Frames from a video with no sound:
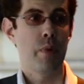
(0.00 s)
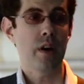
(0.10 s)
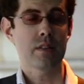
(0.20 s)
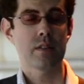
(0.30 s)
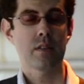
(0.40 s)

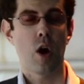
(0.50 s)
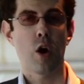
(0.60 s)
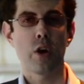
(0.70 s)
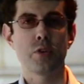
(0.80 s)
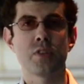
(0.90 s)
But
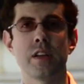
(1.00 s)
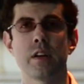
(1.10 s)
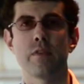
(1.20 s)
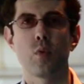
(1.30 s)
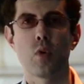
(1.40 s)
our
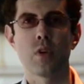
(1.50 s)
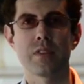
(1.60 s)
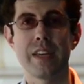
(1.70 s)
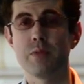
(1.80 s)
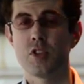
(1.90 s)
understanding of the
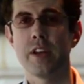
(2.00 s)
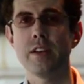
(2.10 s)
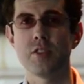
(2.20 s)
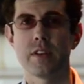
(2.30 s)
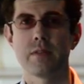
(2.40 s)
world keeps
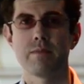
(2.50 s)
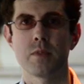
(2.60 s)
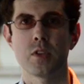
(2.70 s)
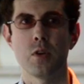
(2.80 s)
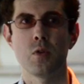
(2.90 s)
changing.
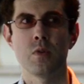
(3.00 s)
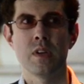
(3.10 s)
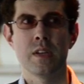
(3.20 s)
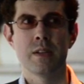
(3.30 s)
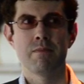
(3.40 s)
So,
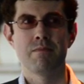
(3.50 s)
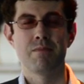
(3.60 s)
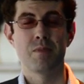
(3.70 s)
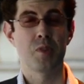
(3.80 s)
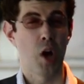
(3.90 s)

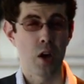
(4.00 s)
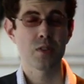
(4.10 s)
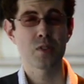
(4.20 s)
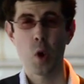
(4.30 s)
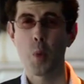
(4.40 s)

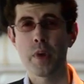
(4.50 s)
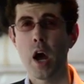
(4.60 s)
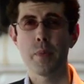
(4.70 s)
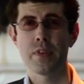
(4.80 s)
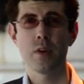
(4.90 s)
does
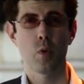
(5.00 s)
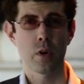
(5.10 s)
homeopathy